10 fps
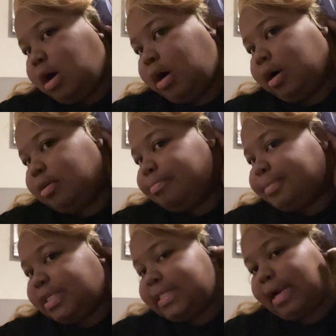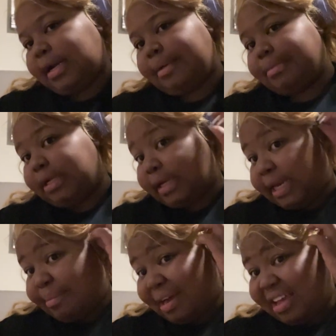Um, because now that I'm looking
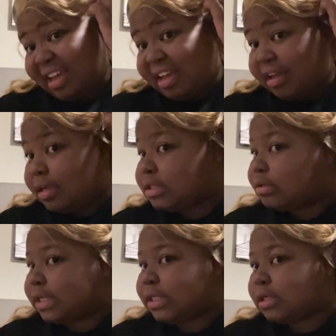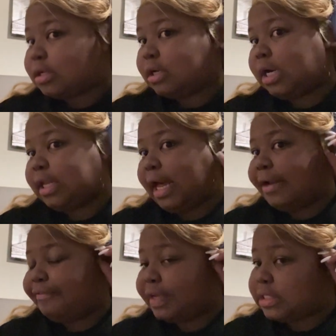at my head, it's going to take a lot
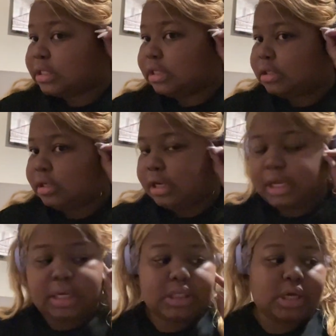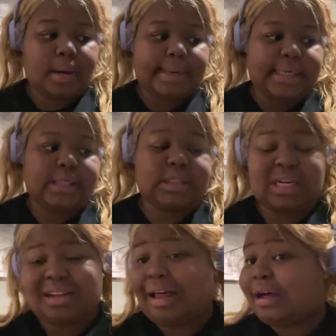to fix it. And it's already ten
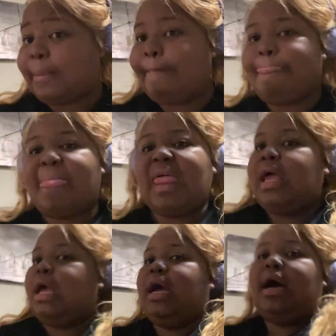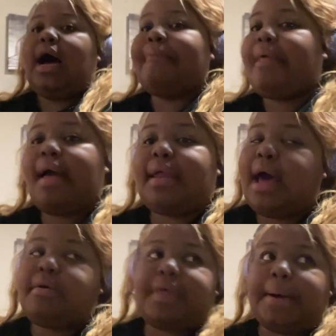o'clock. I'm not, I
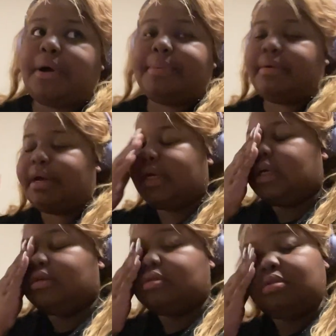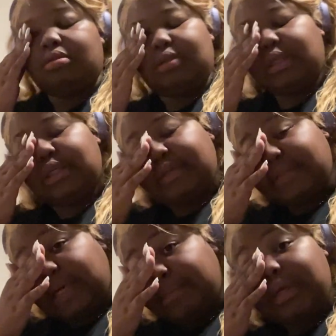don't think I'm going to be ready in enough
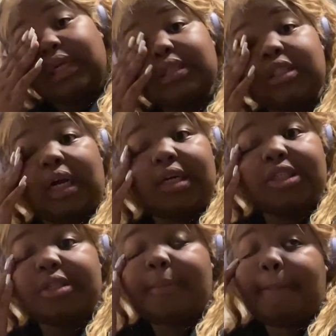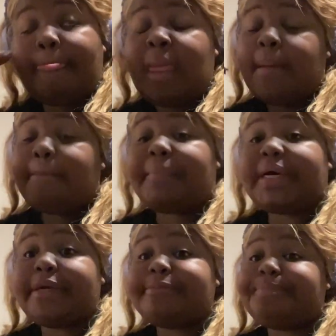time to get to church.
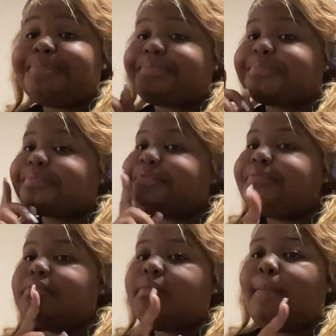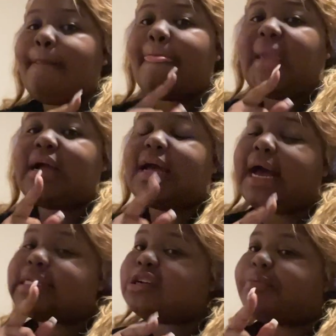But
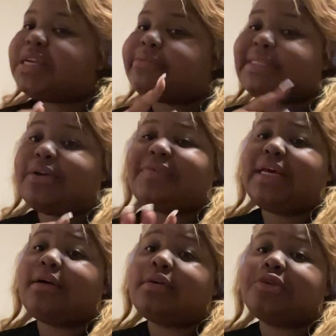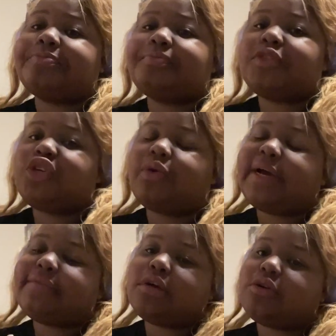God told me himself that, um, you don't
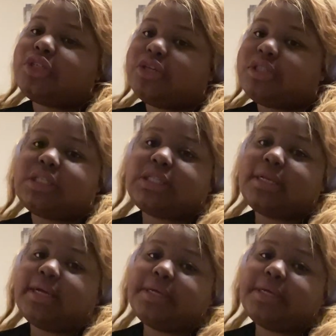have to go to church to stay late.